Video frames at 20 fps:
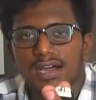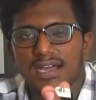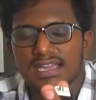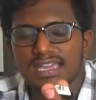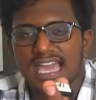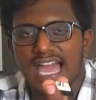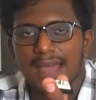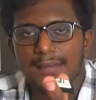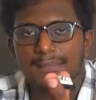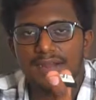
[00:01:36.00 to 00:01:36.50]

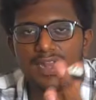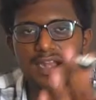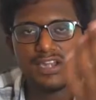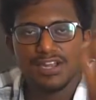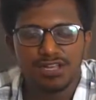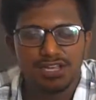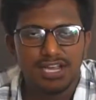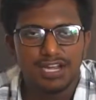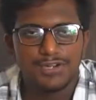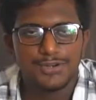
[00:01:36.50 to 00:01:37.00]
camera and
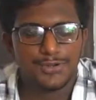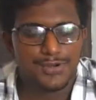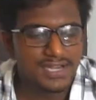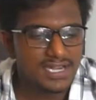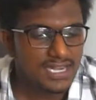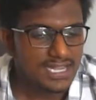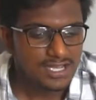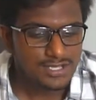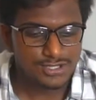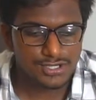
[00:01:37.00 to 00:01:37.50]
you can do
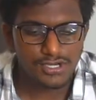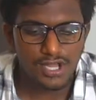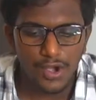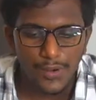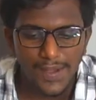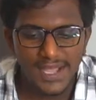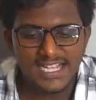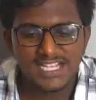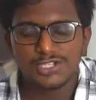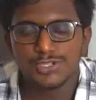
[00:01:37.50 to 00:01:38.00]
it. So
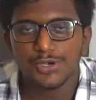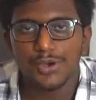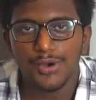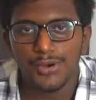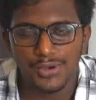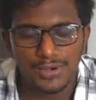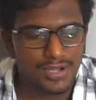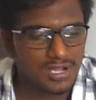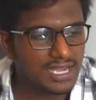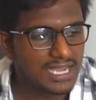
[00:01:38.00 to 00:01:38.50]
now
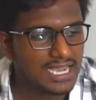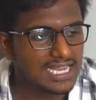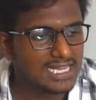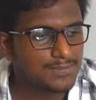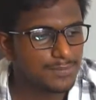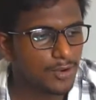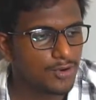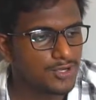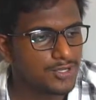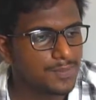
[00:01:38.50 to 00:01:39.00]
I'll
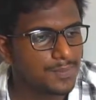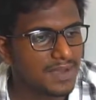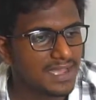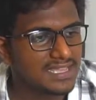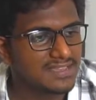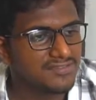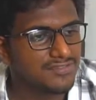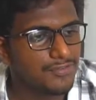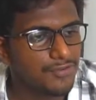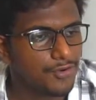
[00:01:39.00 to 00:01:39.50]
mount
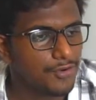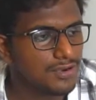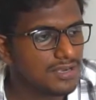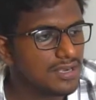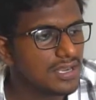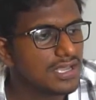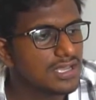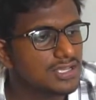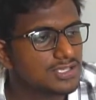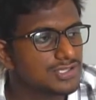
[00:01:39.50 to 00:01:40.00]
my phone
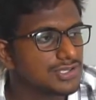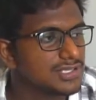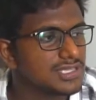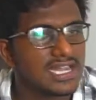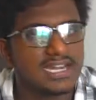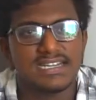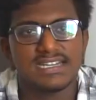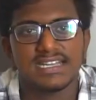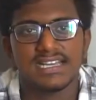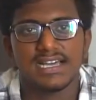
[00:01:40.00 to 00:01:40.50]
so
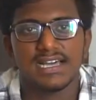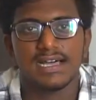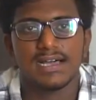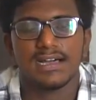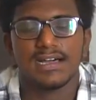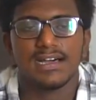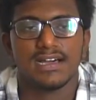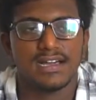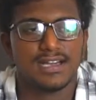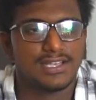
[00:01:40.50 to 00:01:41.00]
that
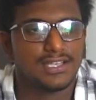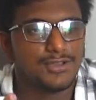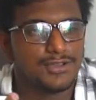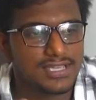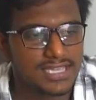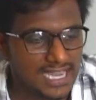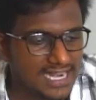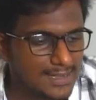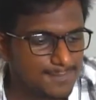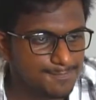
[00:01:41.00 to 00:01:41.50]
you
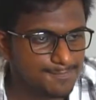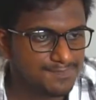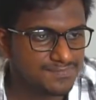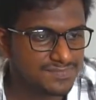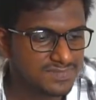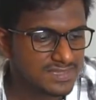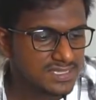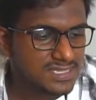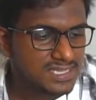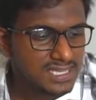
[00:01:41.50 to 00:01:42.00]

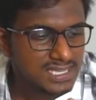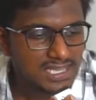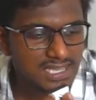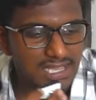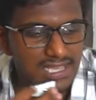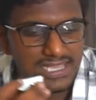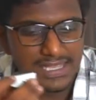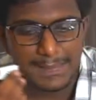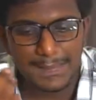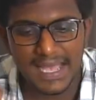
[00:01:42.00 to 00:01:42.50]
can
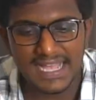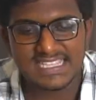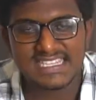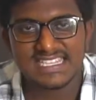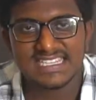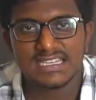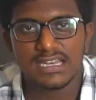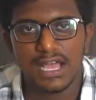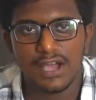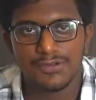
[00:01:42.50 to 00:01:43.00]

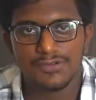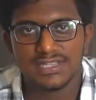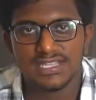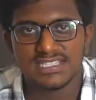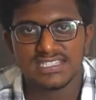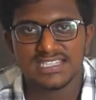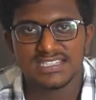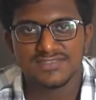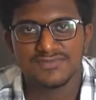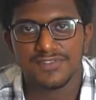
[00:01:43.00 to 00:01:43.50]
imagine how
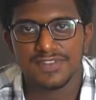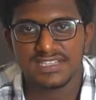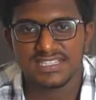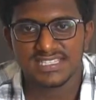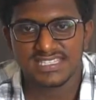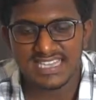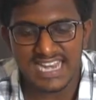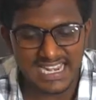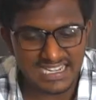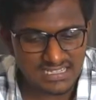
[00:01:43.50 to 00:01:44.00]
does it
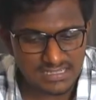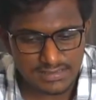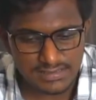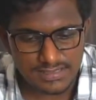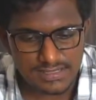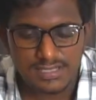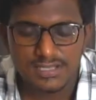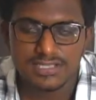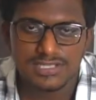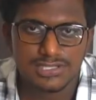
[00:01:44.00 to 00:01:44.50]
withstand.
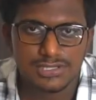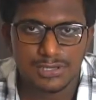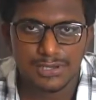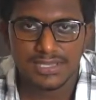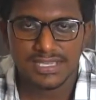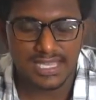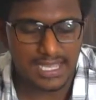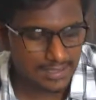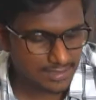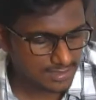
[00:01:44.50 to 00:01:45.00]
So
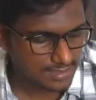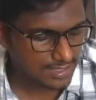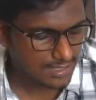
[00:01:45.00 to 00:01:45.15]
yeah,